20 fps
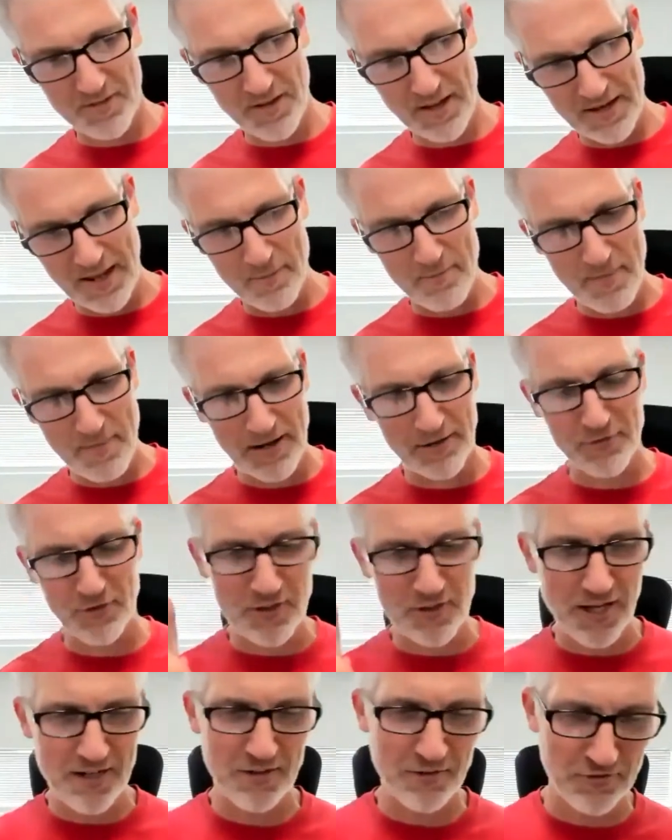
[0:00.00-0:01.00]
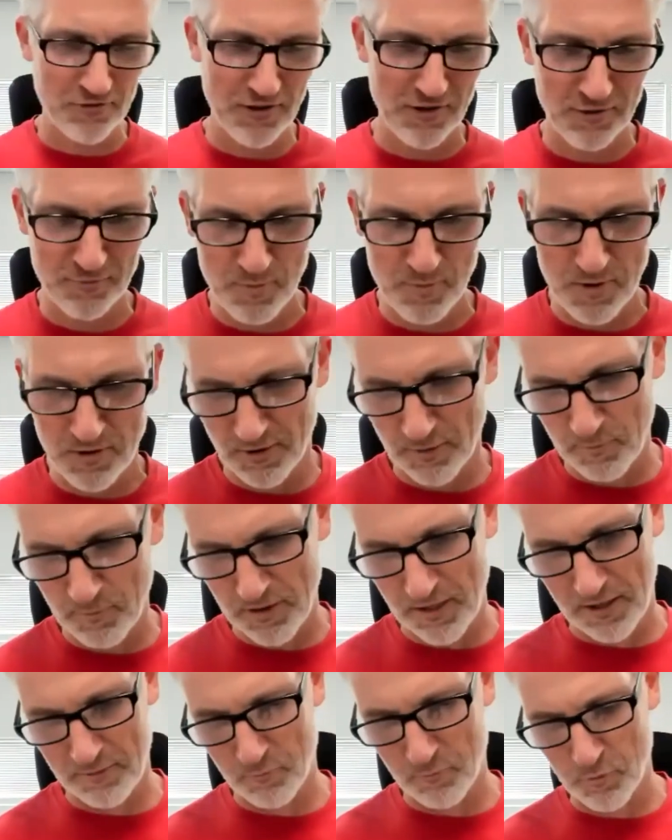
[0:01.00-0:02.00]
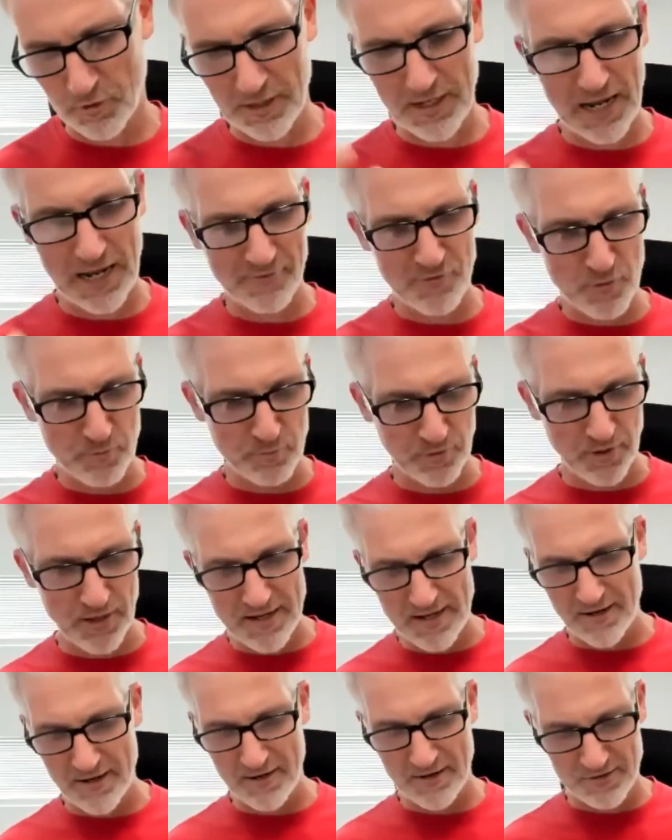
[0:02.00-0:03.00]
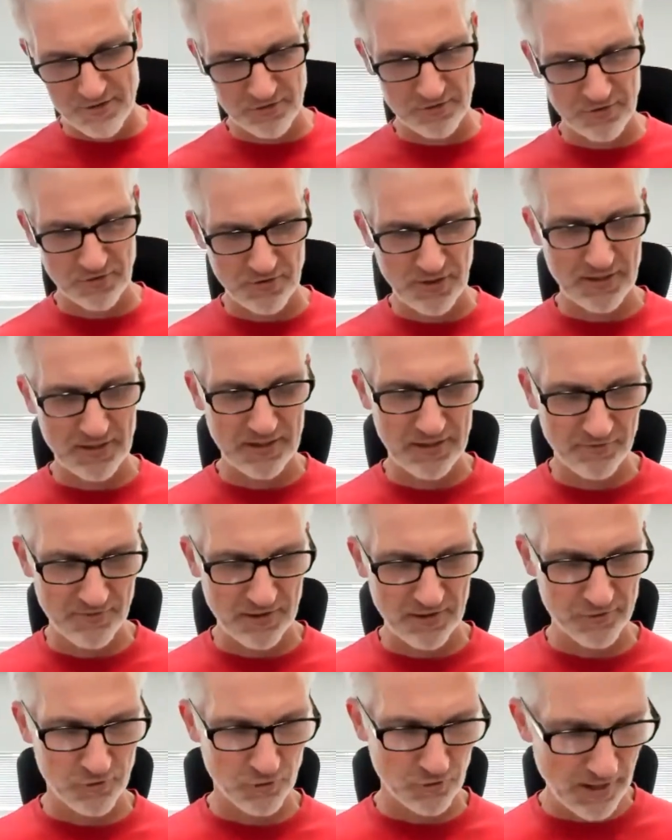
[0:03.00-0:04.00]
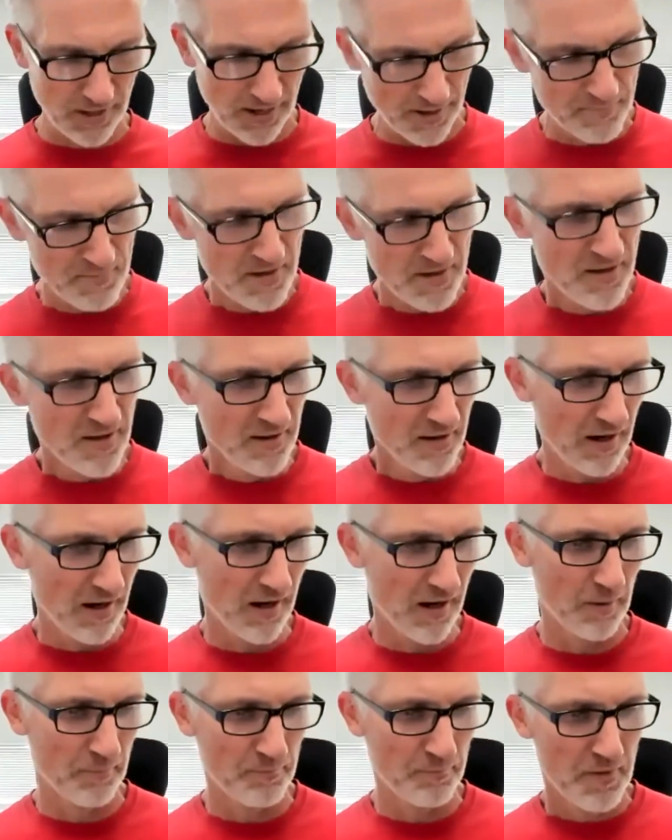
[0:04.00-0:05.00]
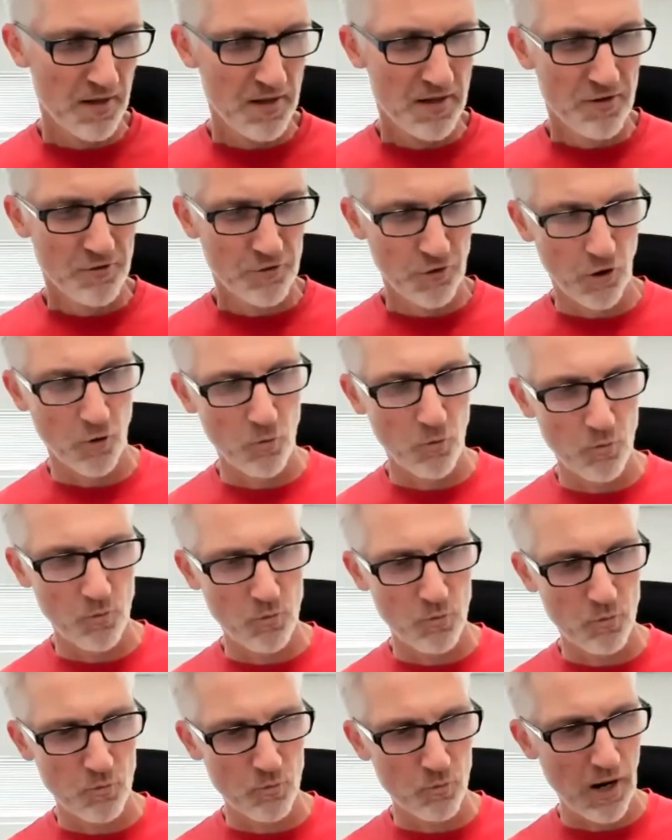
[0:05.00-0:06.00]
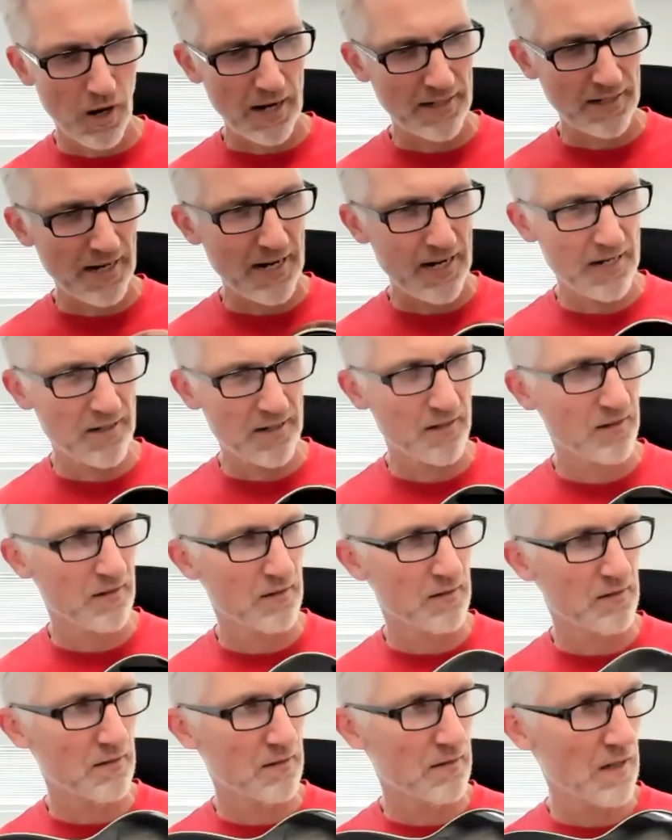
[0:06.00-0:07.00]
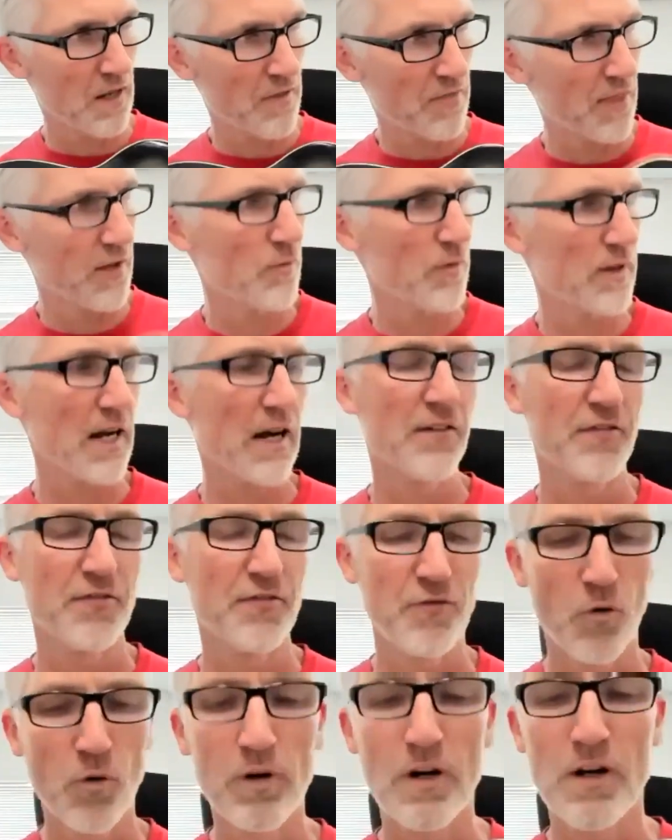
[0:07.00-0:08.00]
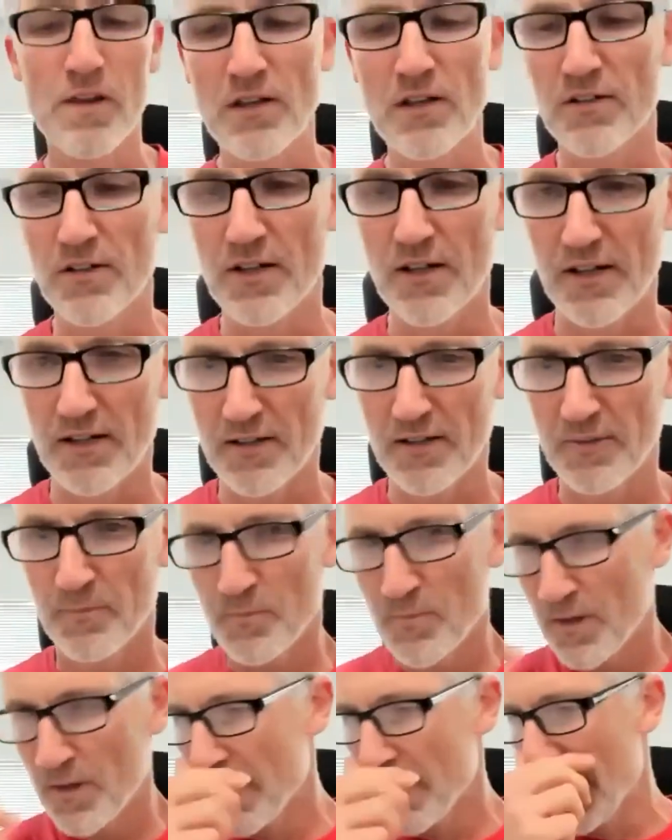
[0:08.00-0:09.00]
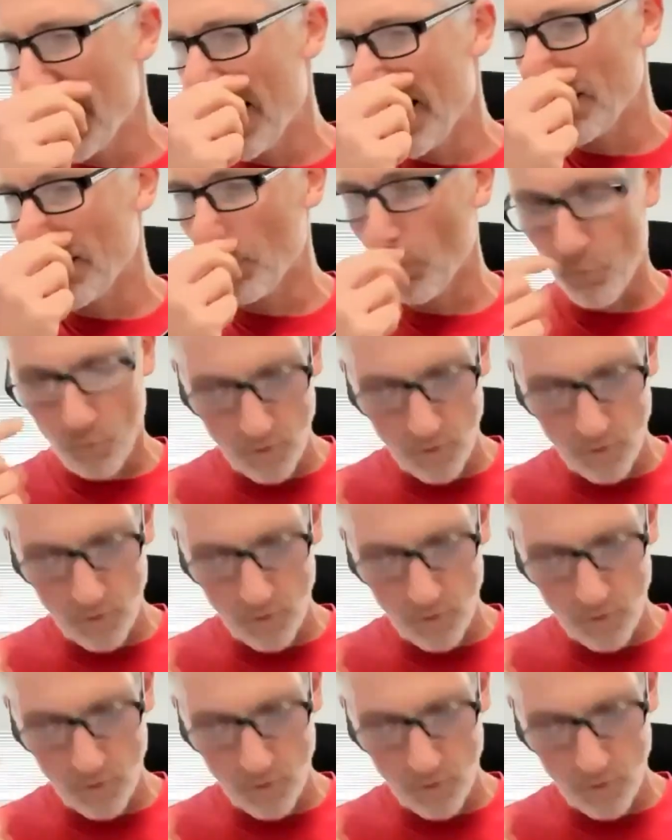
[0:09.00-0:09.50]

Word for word: and that makes a lot of sense, Peter. And, and we're going to have you play here in just a second, if that's okay. um, so I got, I think we got four of these in, and